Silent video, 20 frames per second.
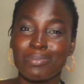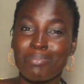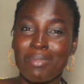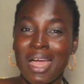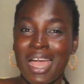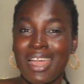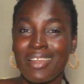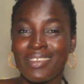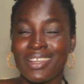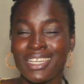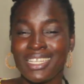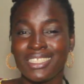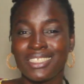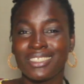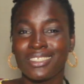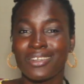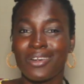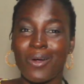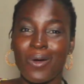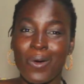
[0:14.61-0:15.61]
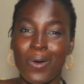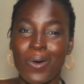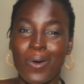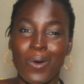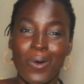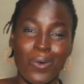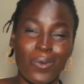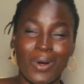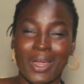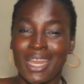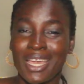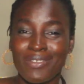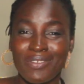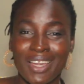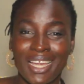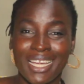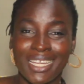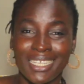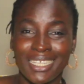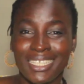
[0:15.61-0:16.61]
marriage or
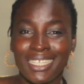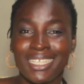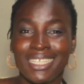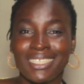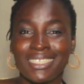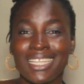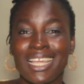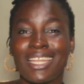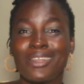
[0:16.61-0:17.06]
whatever it is,